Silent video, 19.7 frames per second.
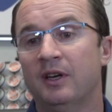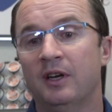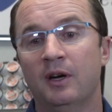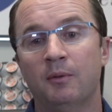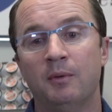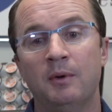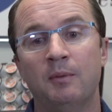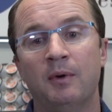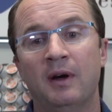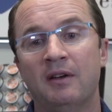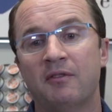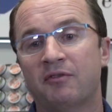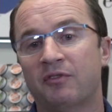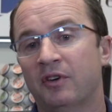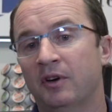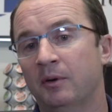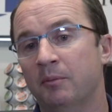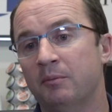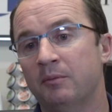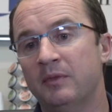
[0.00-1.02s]
You know, we went
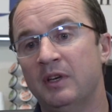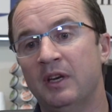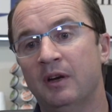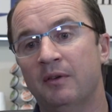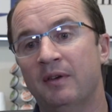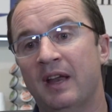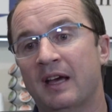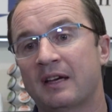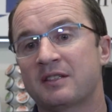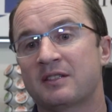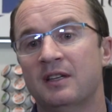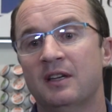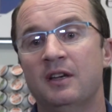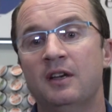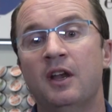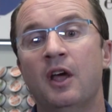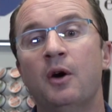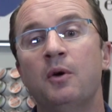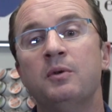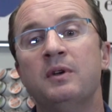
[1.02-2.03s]
from, you know, next to
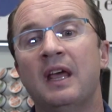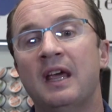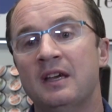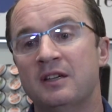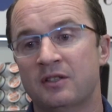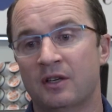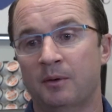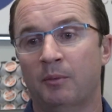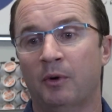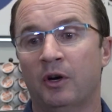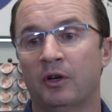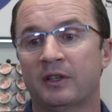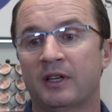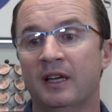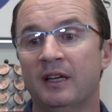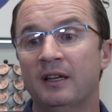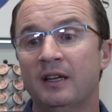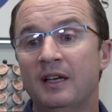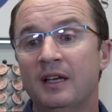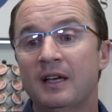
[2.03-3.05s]
no days on
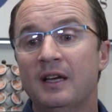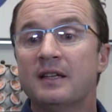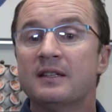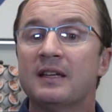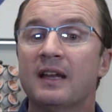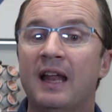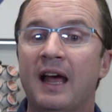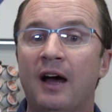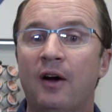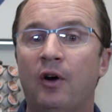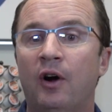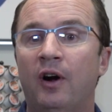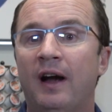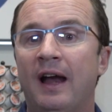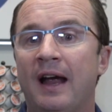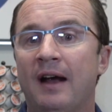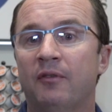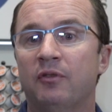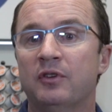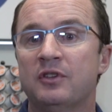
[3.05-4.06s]
market to now our
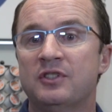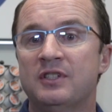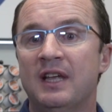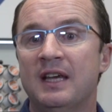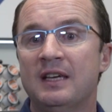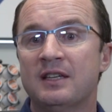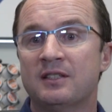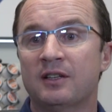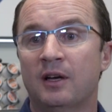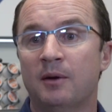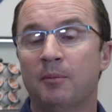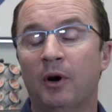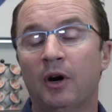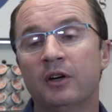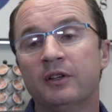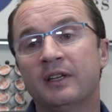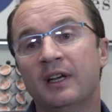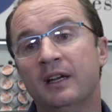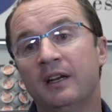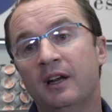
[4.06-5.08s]
average days on
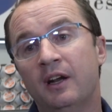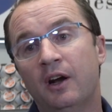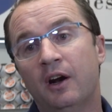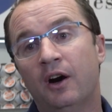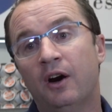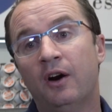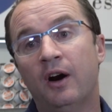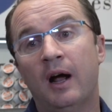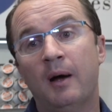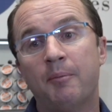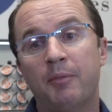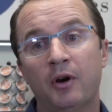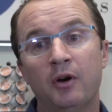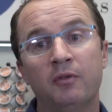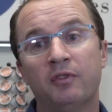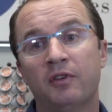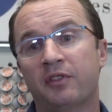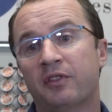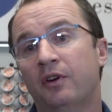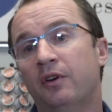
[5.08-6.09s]
market are up
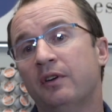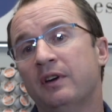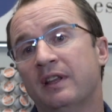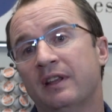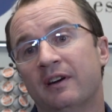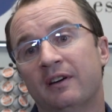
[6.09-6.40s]
over 30.